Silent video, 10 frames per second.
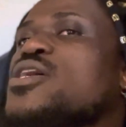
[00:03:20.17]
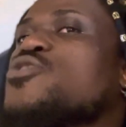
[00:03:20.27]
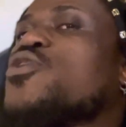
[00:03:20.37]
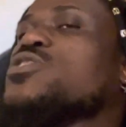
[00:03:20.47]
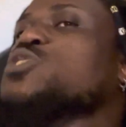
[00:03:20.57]

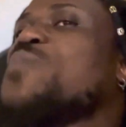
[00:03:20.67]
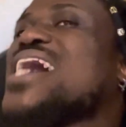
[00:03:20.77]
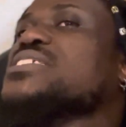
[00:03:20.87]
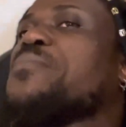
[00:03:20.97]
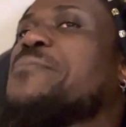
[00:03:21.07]
The
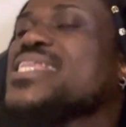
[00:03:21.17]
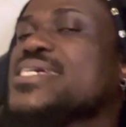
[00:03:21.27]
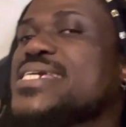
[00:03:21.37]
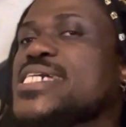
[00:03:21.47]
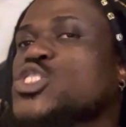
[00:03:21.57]

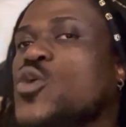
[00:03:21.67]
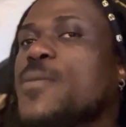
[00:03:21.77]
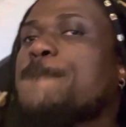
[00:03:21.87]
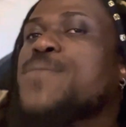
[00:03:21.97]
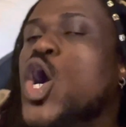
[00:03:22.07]
responsibility is on
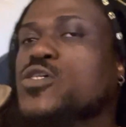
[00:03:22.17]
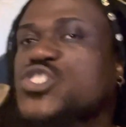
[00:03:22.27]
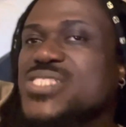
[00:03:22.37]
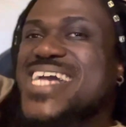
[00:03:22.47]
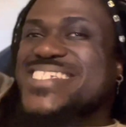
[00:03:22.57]
the
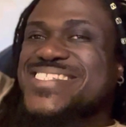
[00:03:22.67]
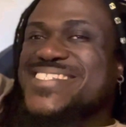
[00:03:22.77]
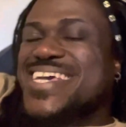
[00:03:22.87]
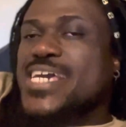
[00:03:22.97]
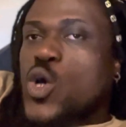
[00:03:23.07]
person that's
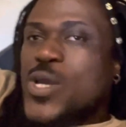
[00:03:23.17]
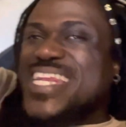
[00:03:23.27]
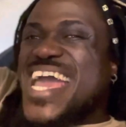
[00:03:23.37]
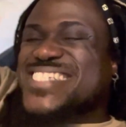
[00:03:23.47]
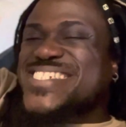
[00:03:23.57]
sitting in
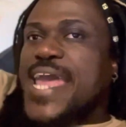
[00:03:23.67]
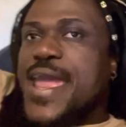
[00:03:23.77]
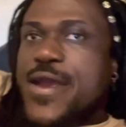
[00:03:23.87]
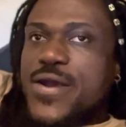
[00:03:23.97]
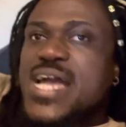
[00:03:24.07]
that
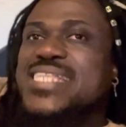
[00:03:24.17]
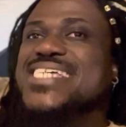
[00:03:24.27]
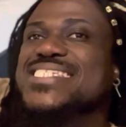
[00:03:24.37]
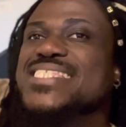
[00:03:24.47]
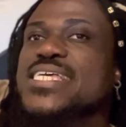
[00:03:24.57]
chair
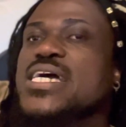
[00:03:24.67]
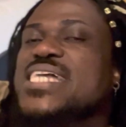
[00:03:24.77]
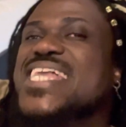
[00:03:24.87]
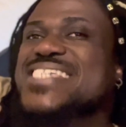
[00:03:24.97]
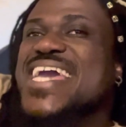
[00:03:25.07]
that's
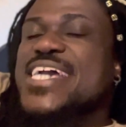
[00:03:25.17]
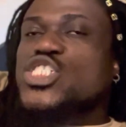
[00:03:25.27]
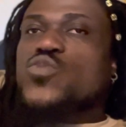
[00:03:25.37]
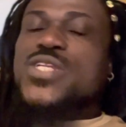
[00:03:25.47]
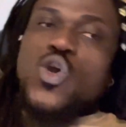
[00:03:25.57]

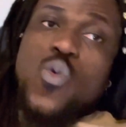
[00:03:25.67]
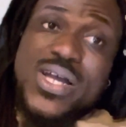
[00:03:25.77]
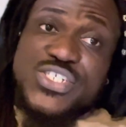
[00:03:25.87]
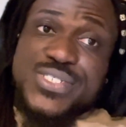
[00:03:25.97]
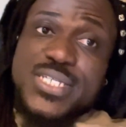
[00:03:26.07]
answering the
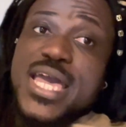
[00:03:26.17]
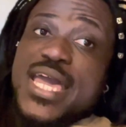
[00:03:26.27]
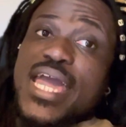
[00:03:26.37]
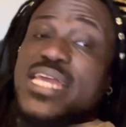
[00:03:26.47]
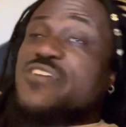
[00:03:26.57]
questions.
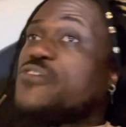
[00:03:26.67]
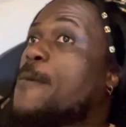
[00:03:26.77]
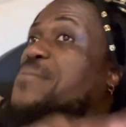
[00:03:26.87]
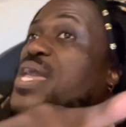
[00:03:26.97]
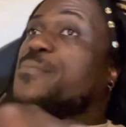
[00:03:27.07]
And if
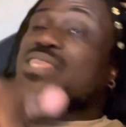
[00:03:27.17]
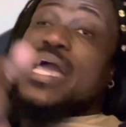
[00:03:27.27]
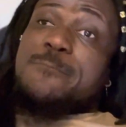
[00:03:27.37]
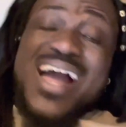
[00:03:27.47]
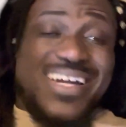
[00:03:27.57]
people
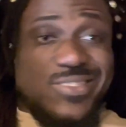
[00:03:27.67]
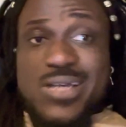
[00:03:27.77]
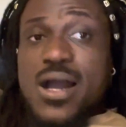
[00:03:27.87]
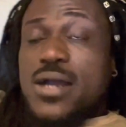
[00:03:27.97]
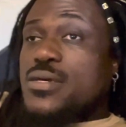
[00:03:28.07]
like my
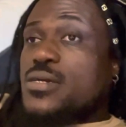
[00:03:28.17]
son